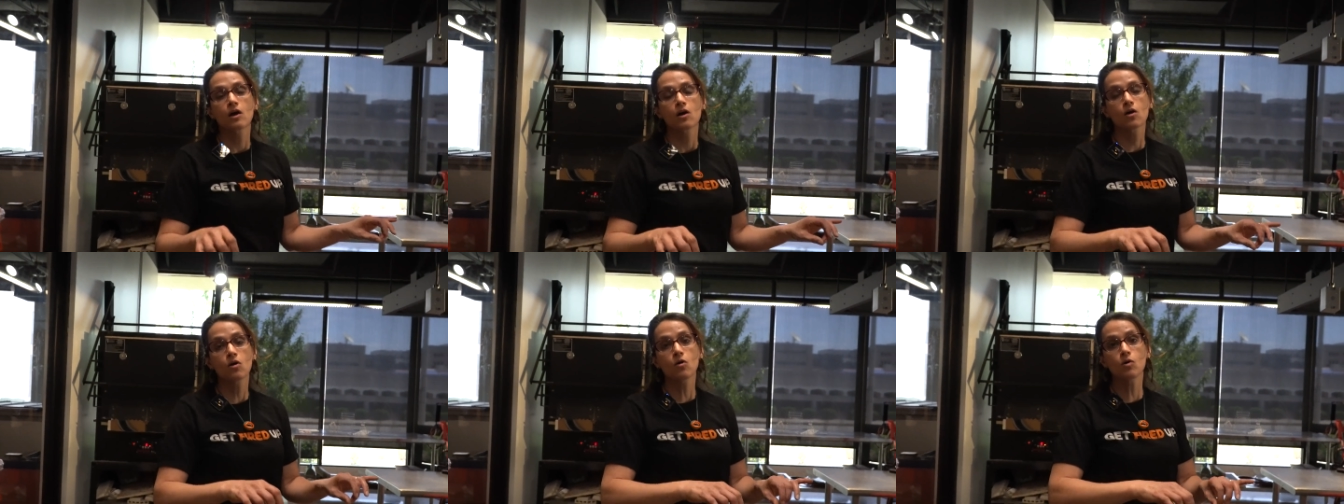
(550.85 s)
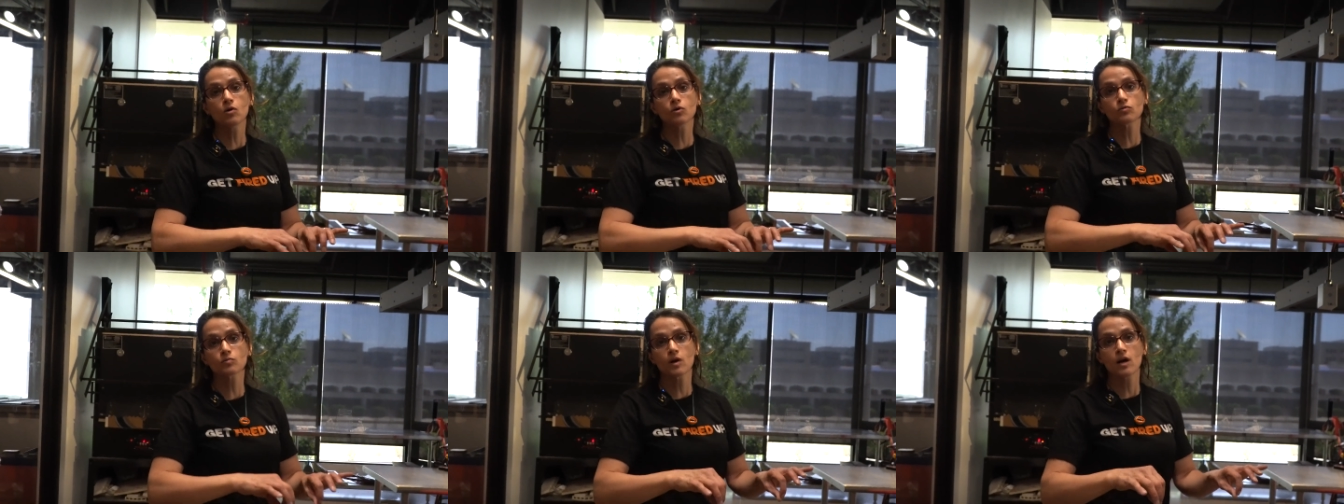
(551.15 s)

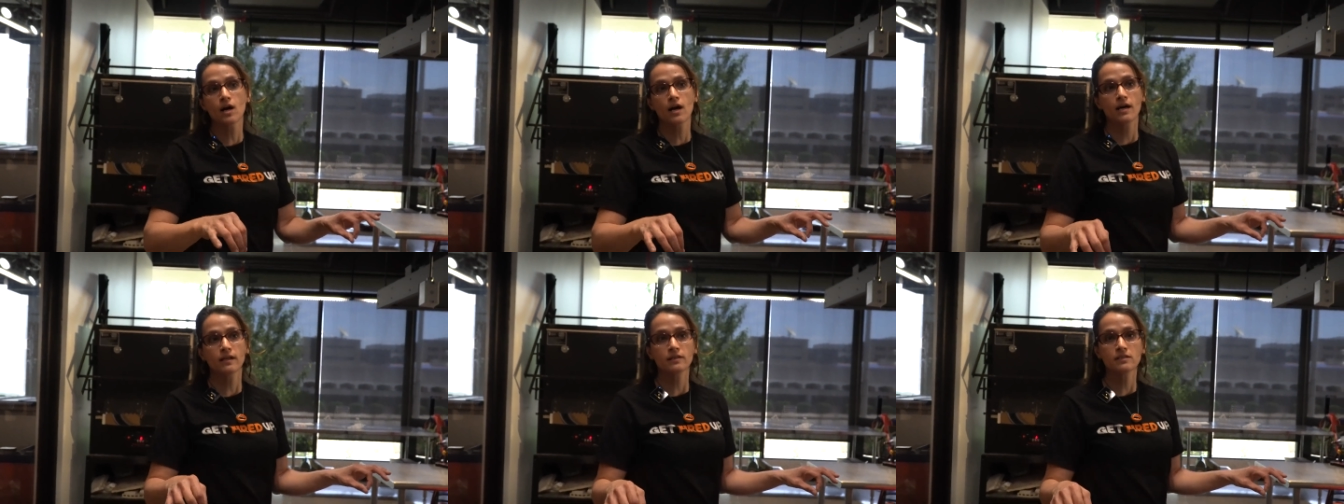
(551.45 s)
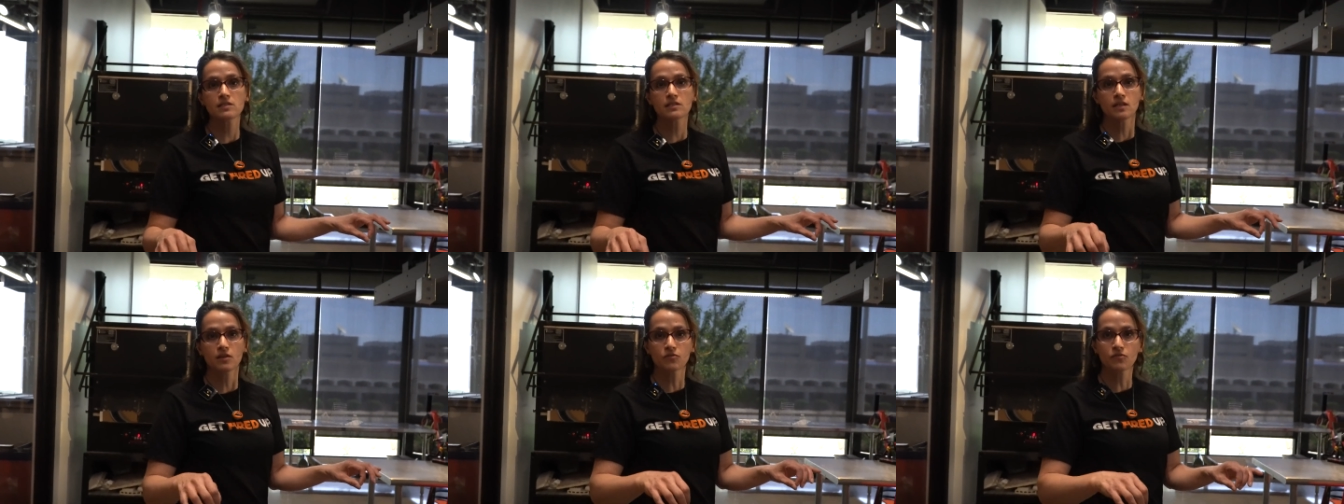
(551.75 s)
cold
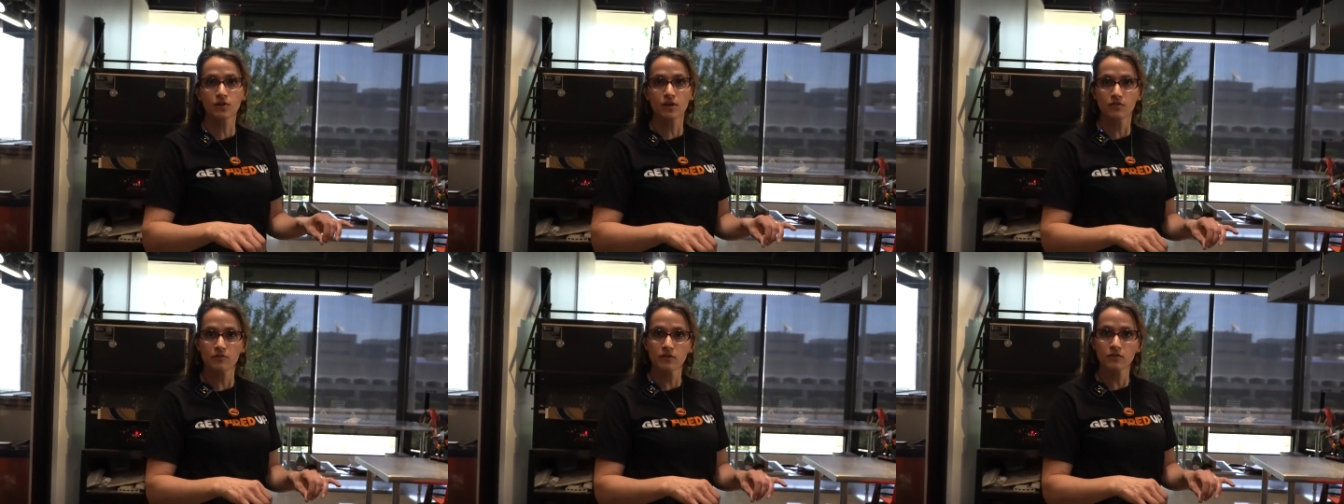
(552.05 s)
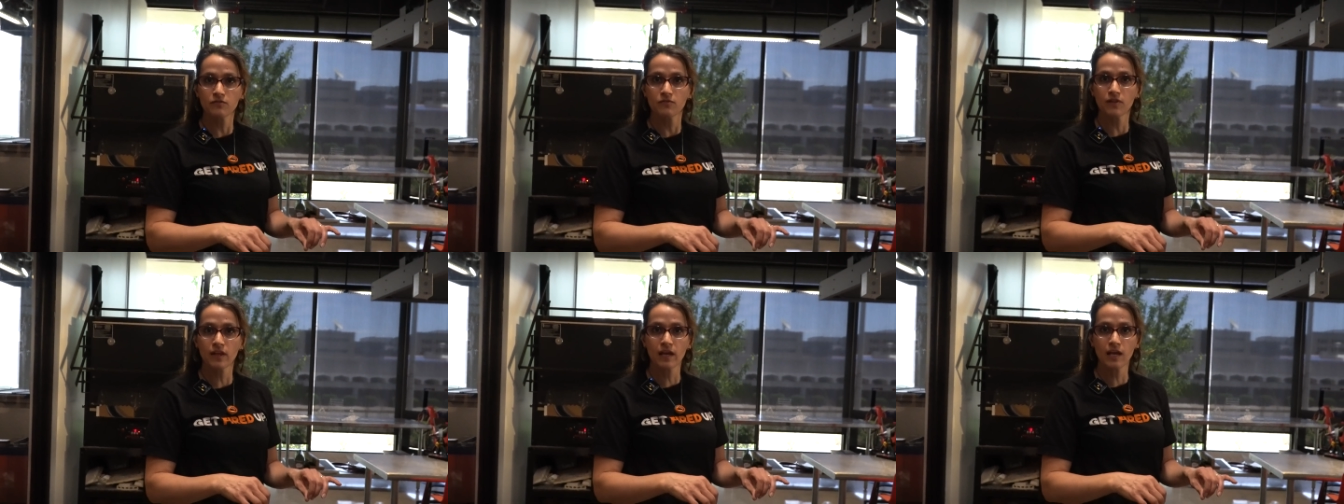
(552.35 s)
rods in front of a
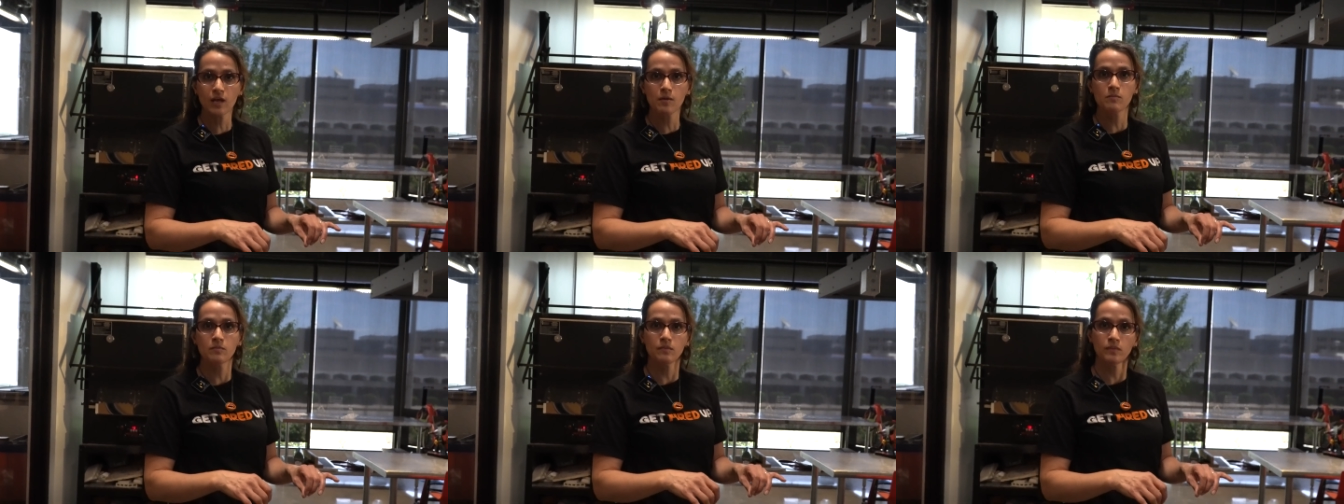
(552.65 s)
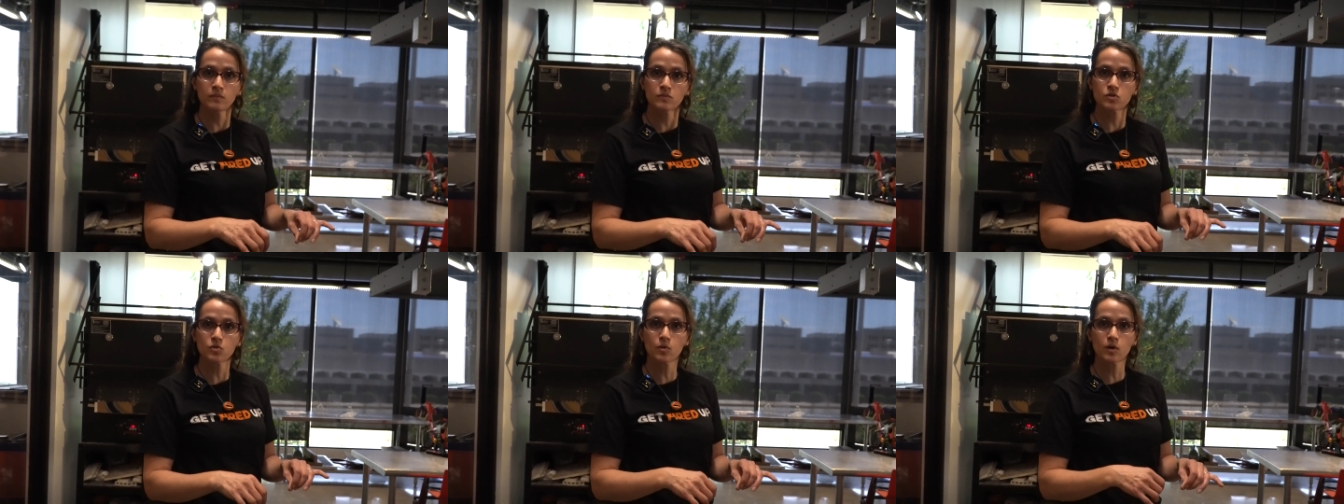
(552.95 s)
flame
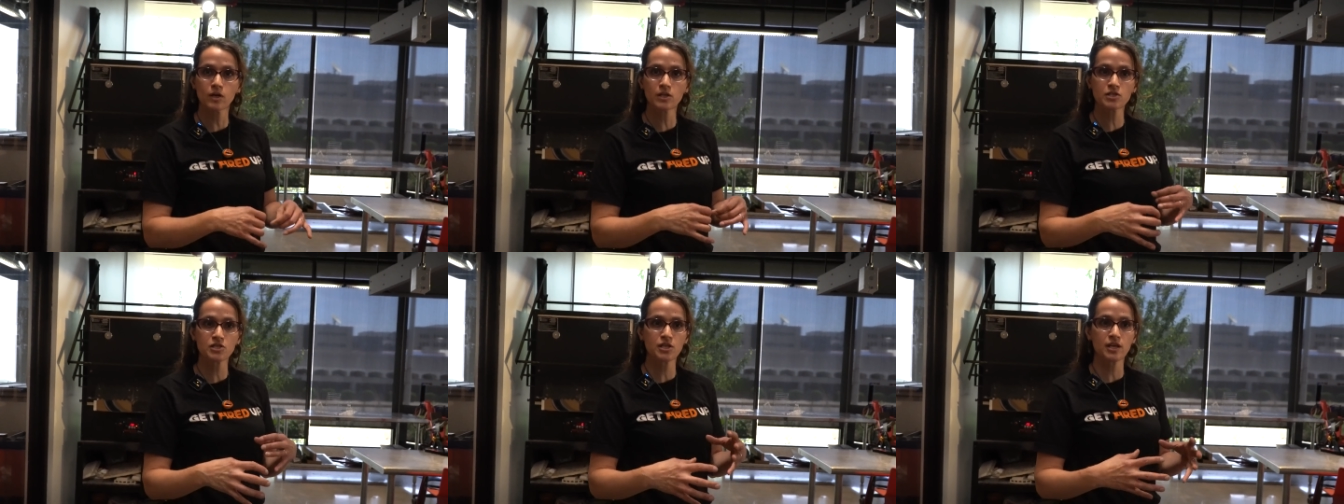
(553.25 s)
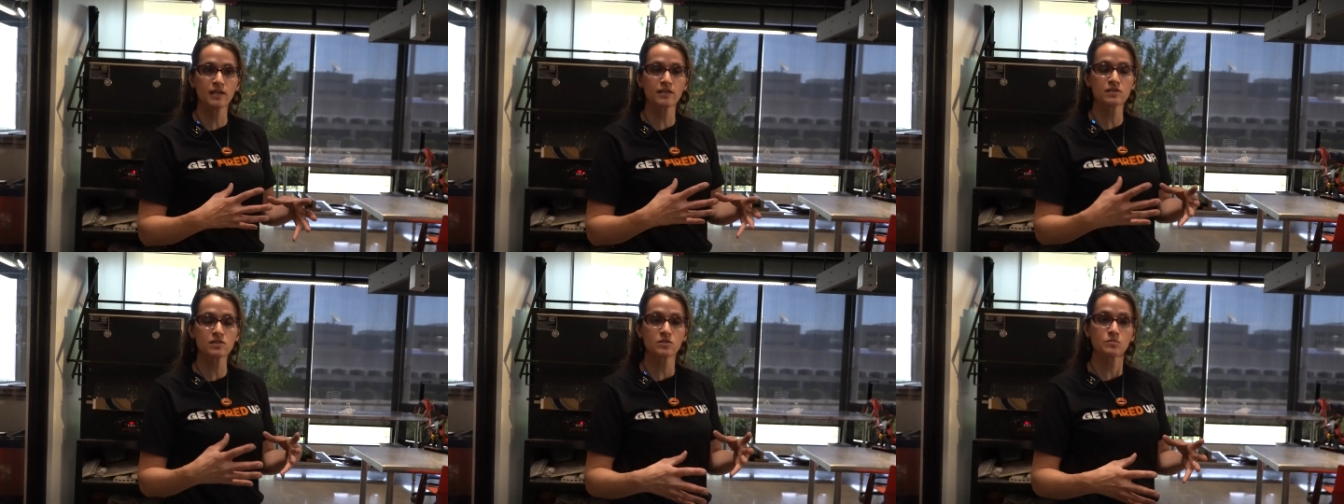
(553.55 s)
torch
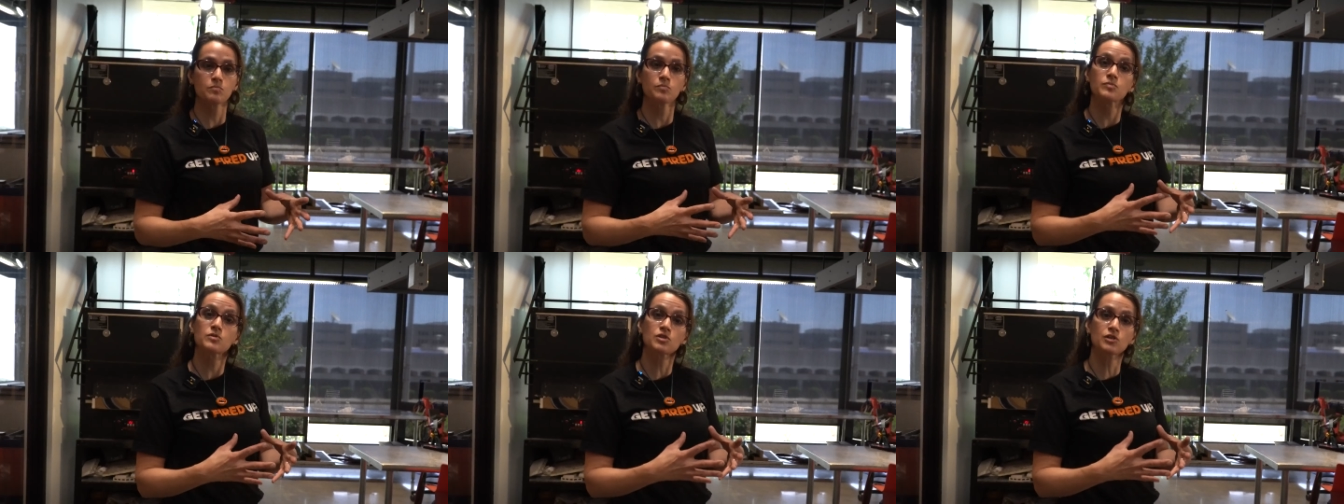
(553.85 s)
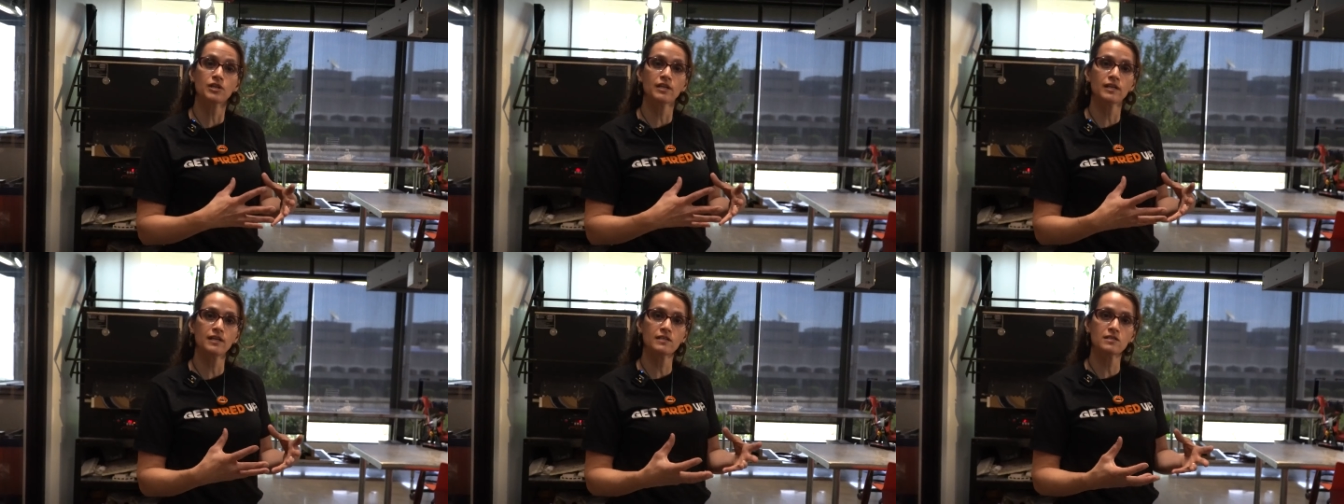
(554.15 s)
and
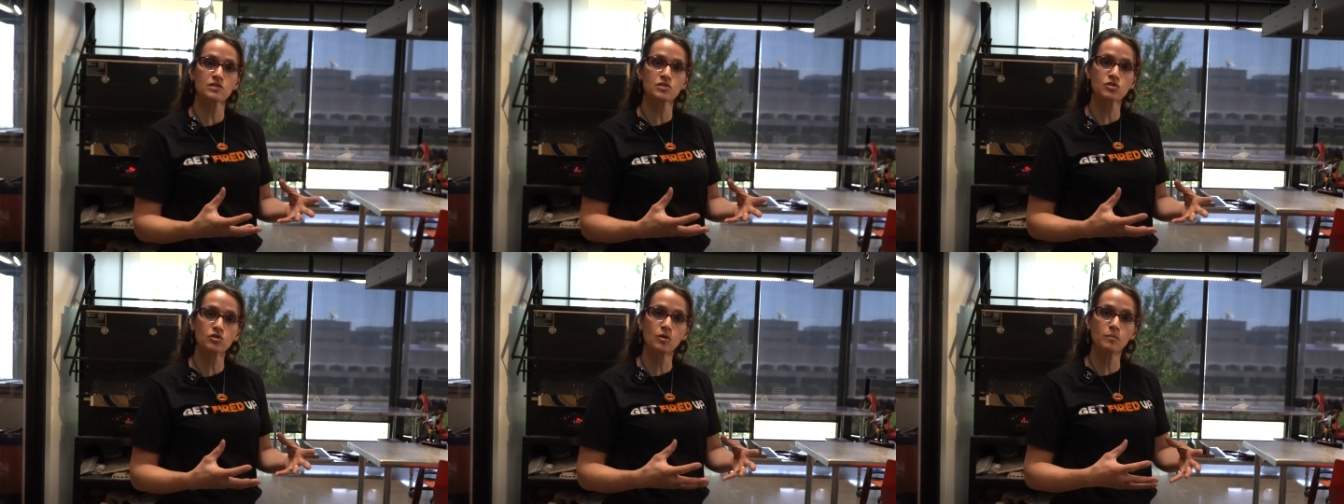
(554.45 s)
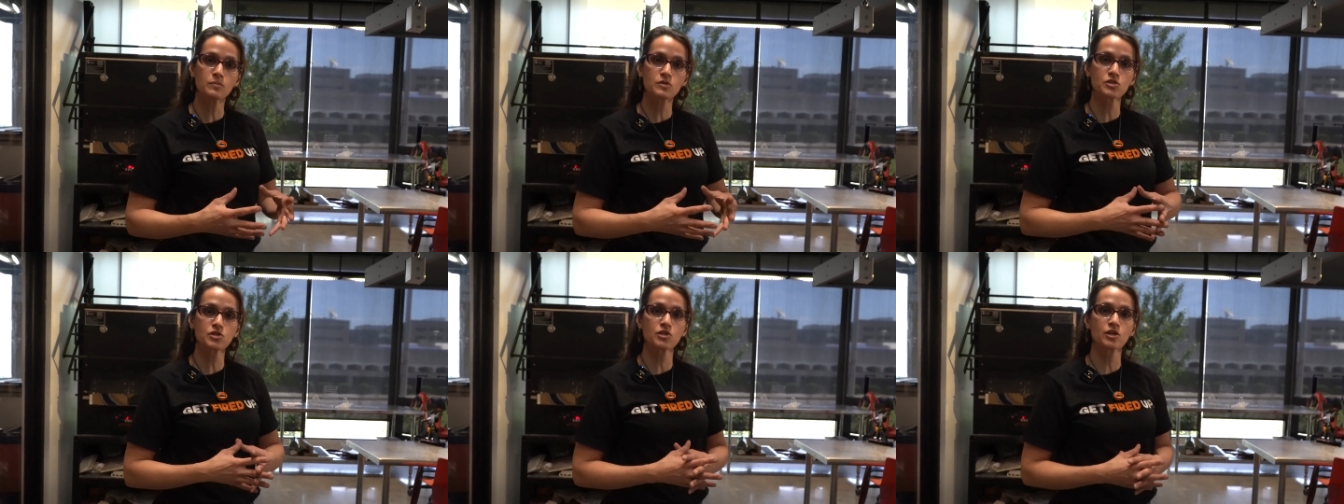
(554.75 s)
turn it into
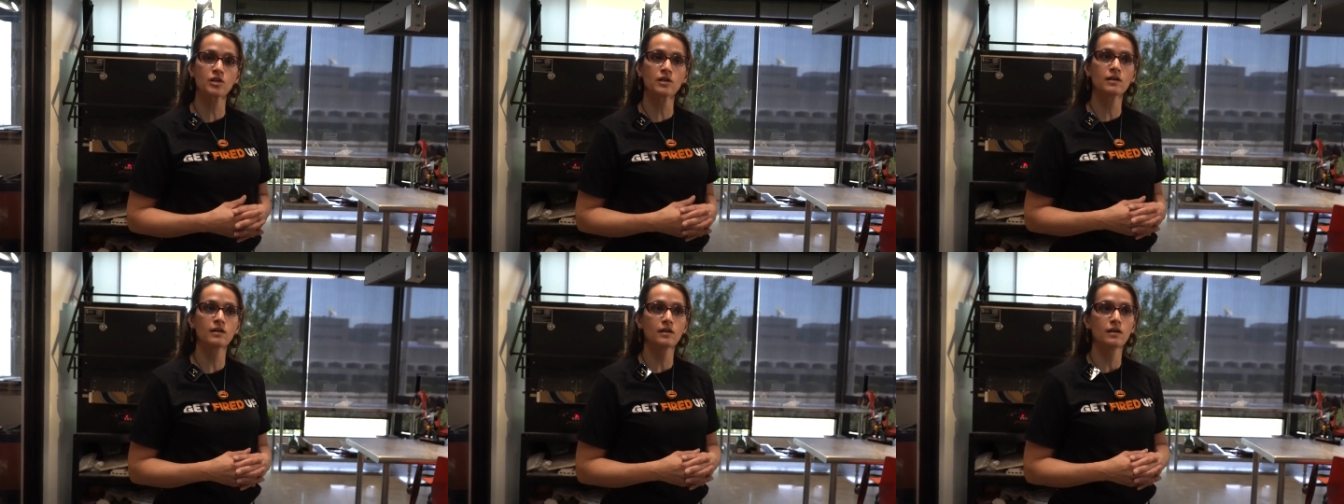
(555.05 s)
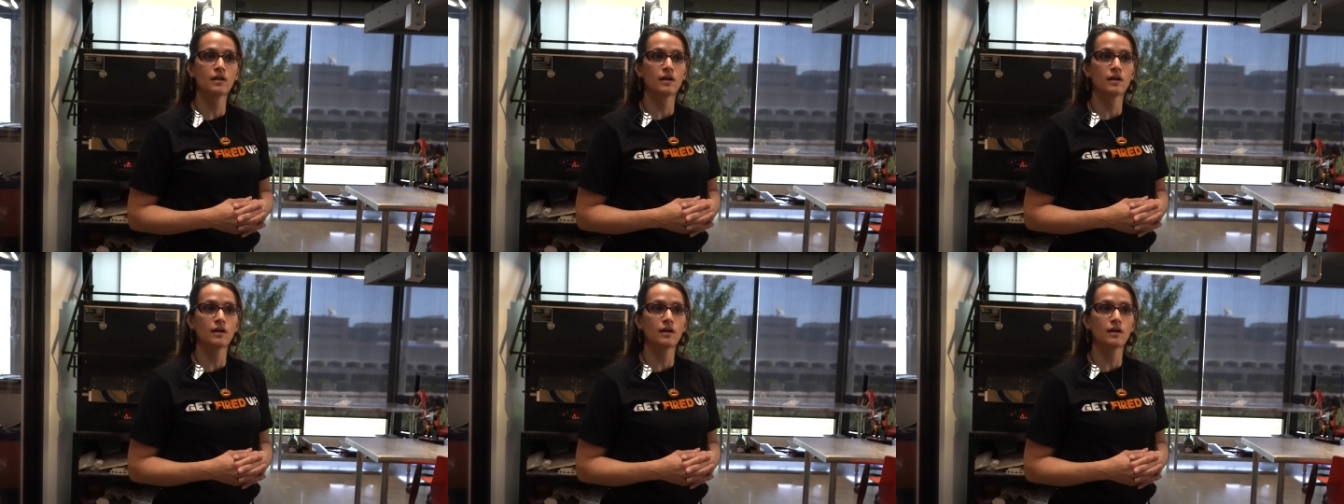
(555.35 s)
sculptural